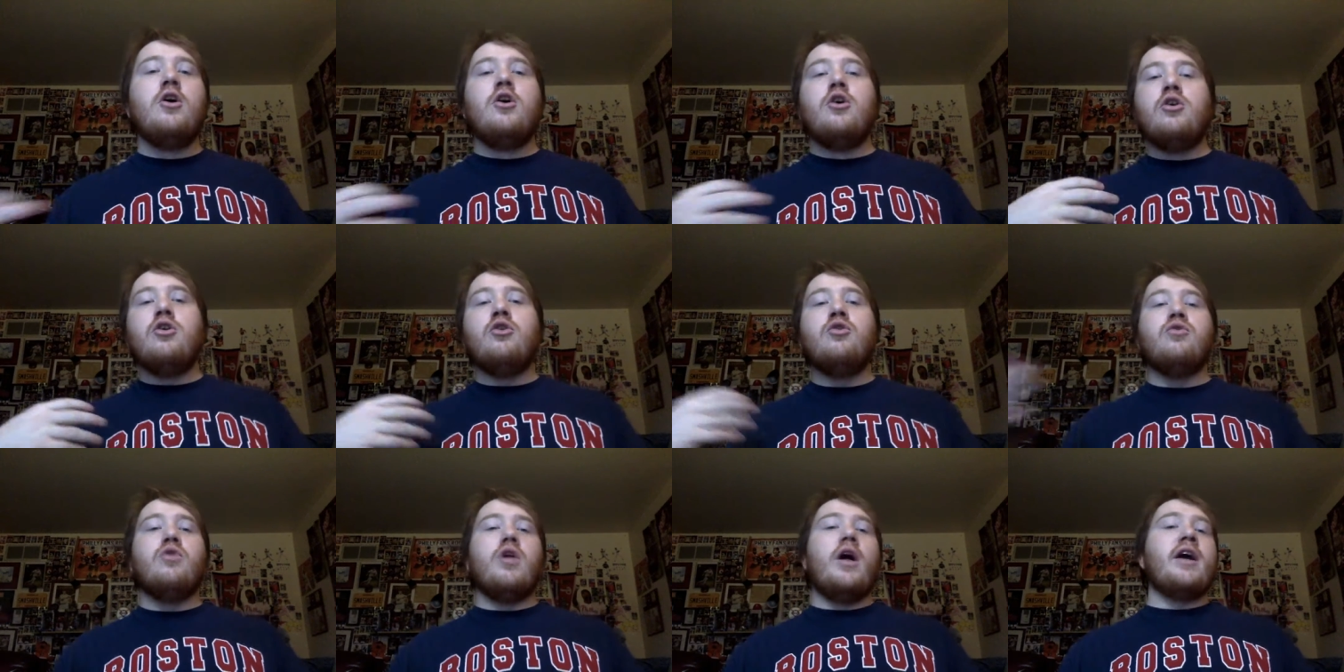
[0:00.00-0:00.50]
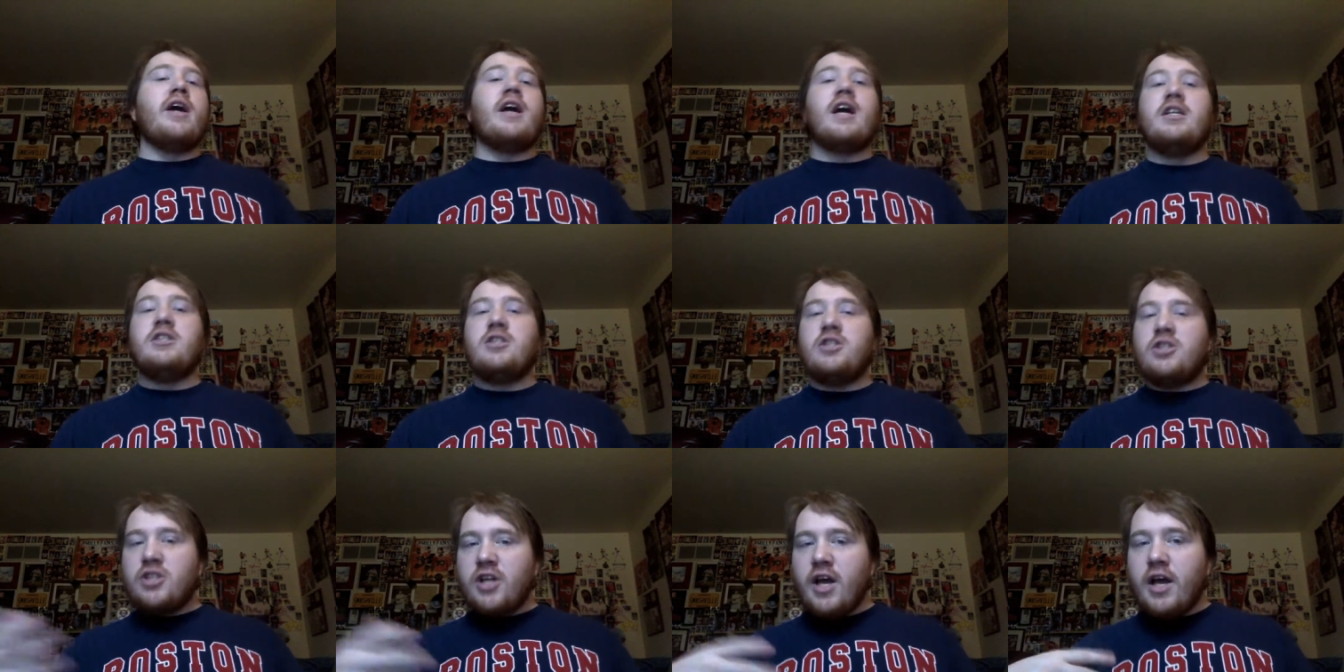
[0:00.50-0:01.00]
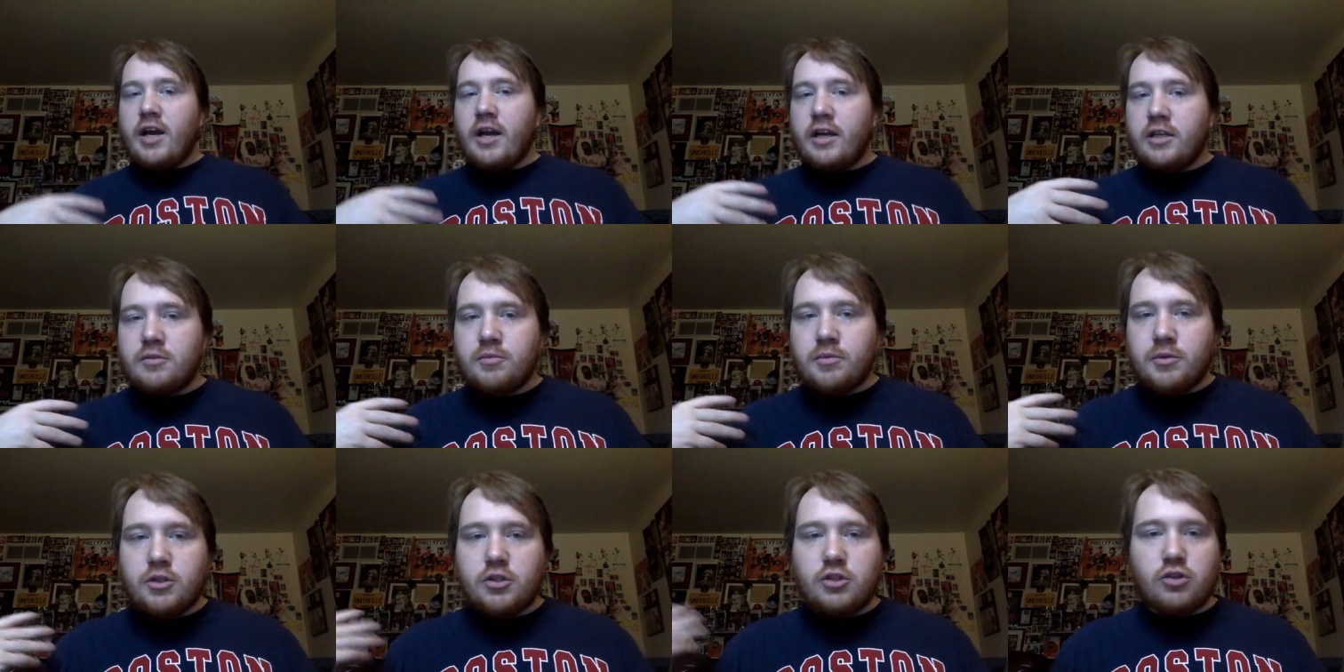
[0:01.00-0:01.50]
who, like I said, has
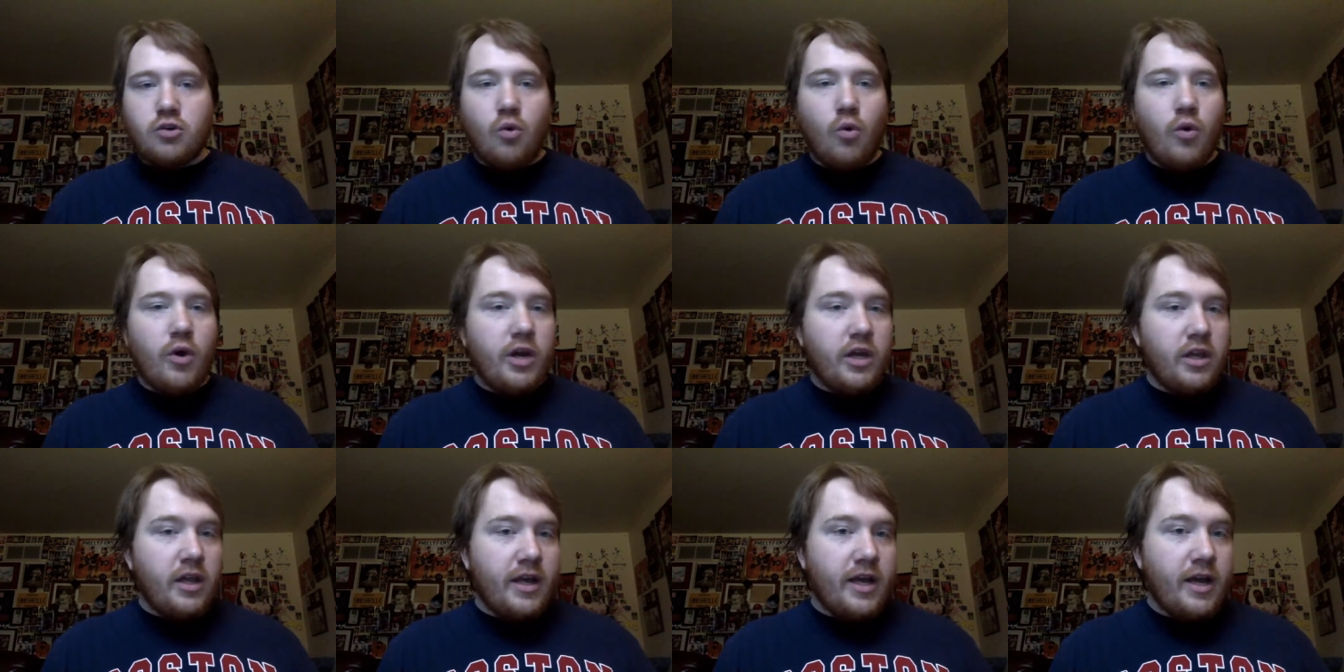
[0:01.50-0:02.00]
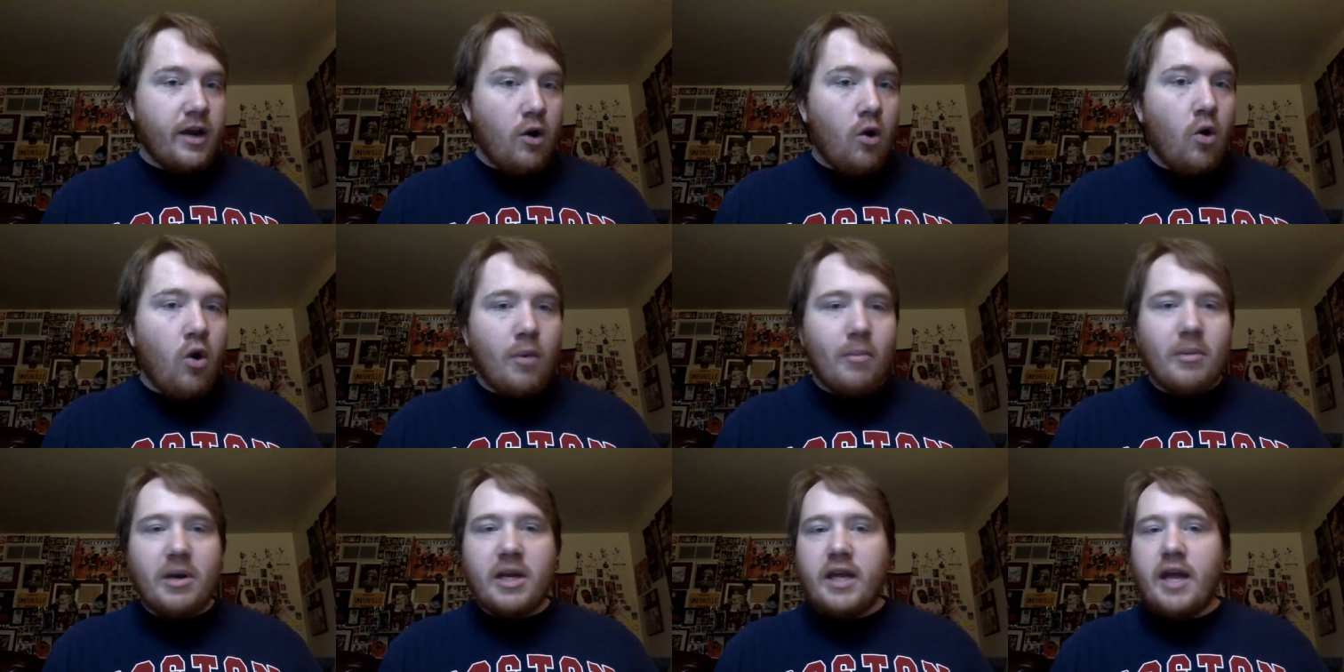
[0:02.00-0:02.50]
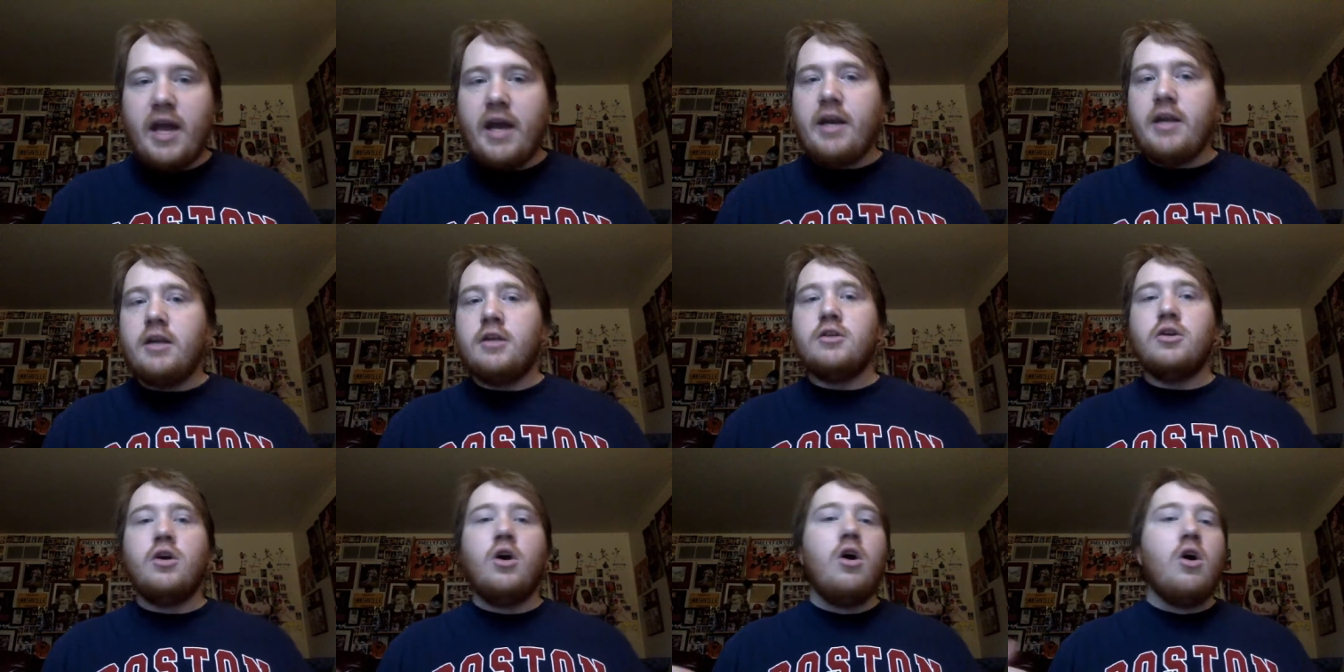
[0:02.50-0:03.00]
been scoring like an
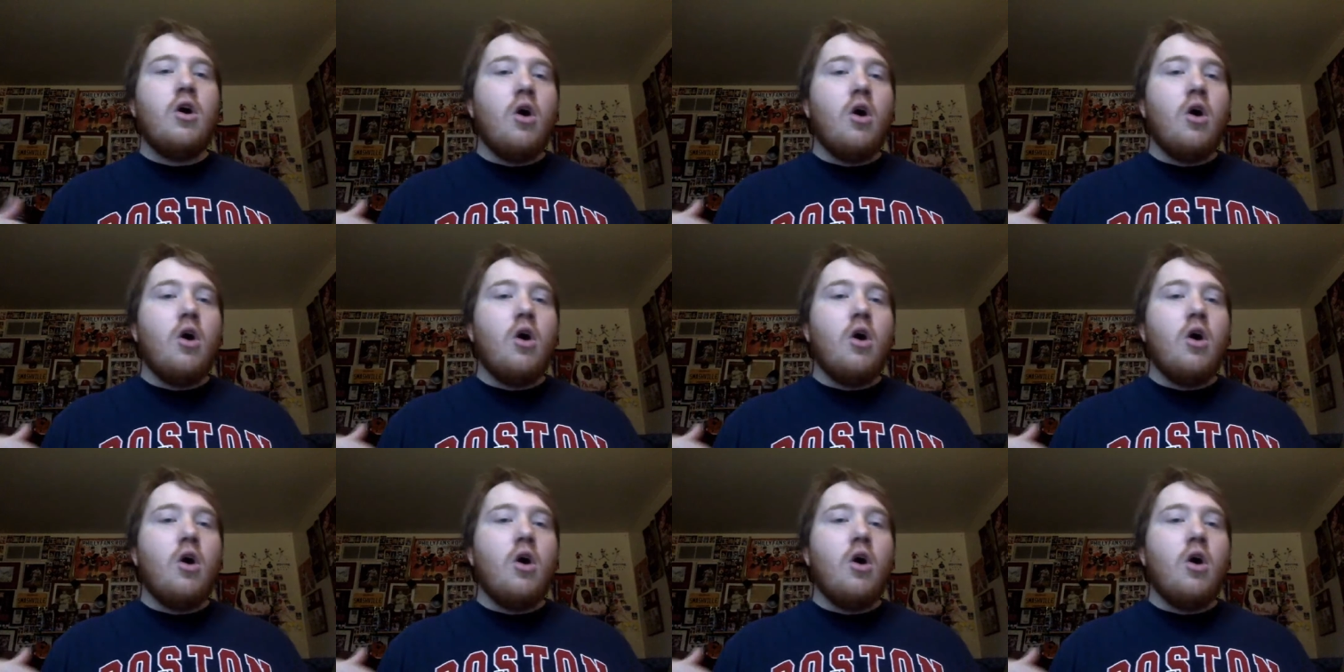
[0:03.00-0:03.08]
Armageddon